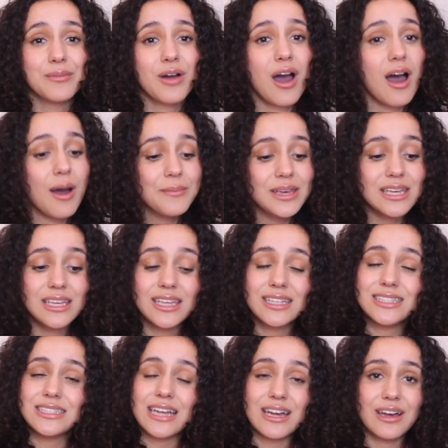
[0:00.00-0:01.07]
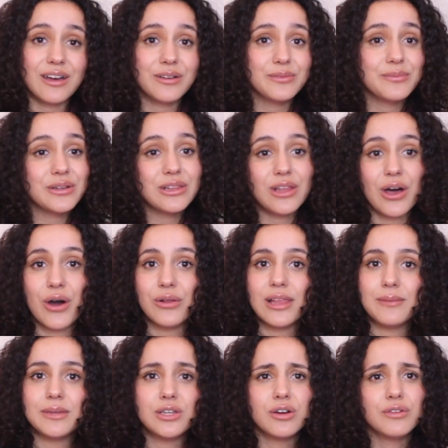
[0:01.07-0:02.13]
Comment down below.
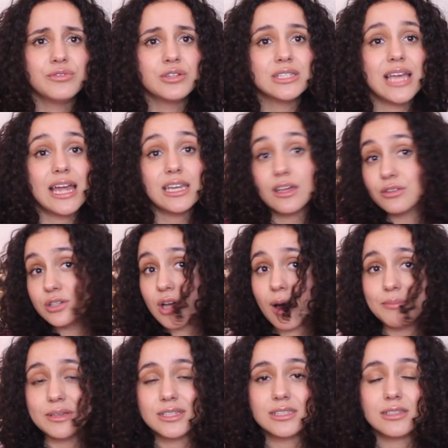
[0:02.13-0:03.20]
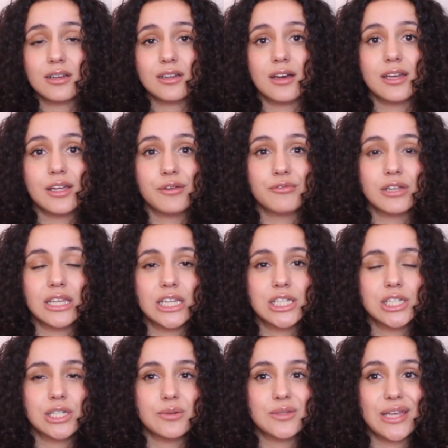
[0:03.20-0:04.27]
Let me know if there's any other topics in
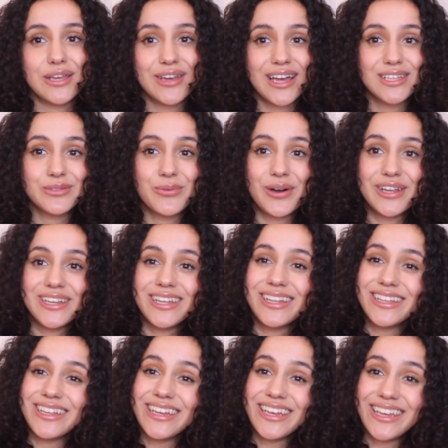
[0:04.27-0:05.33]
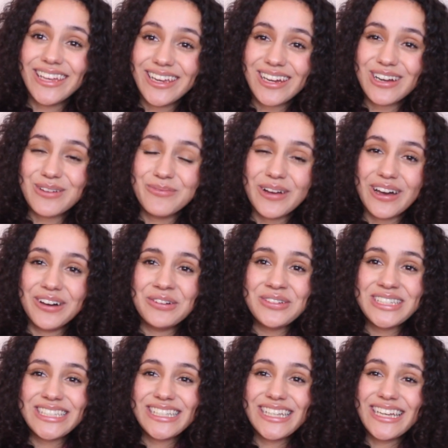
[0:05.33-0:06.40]
relationships that you guys want to hear
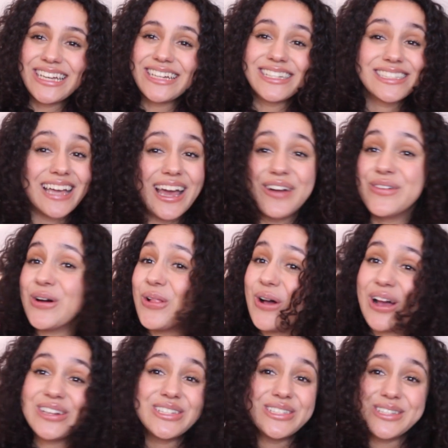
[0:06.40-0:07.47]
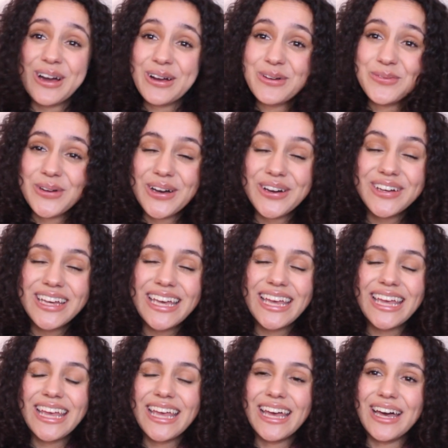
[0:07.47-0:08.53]
about, because I have a lot to talk about
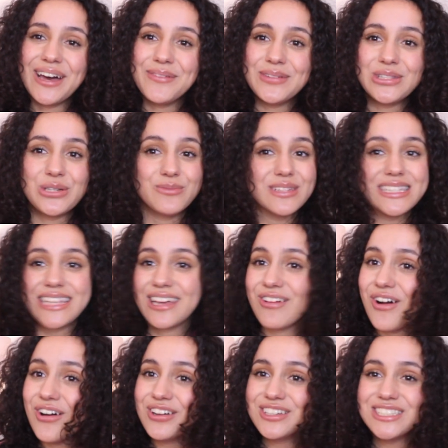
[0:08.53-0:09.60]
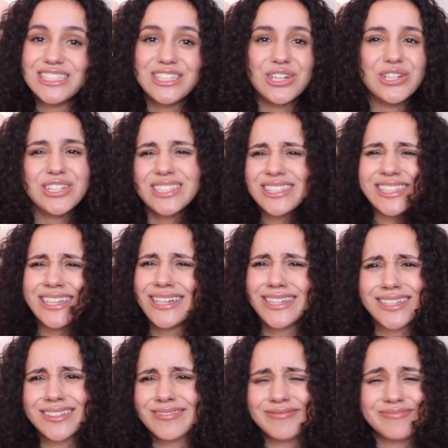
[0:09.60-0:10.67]
in terms of psychology or just like